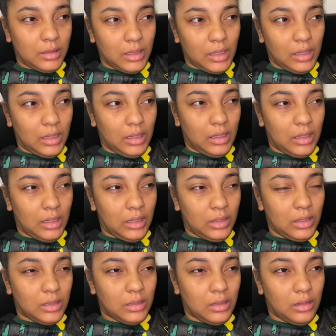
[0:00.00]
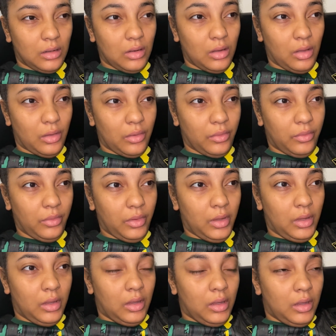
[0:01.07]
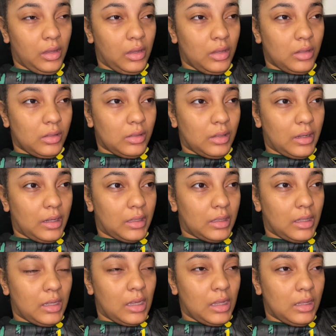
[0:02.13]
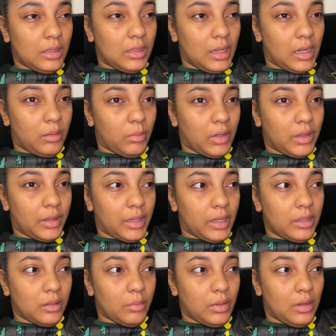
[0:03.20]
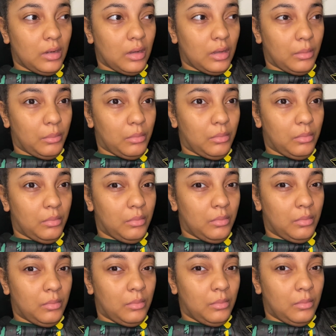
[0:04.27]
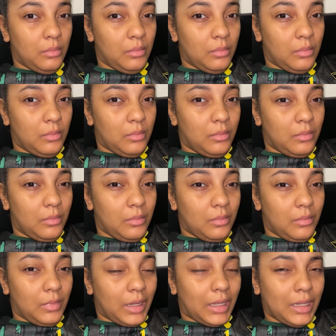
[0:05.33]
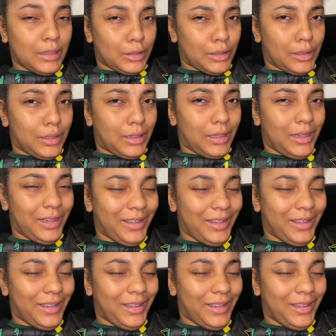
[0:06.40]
they injected a nerve so like the inside of my thigh is a bit numb like internally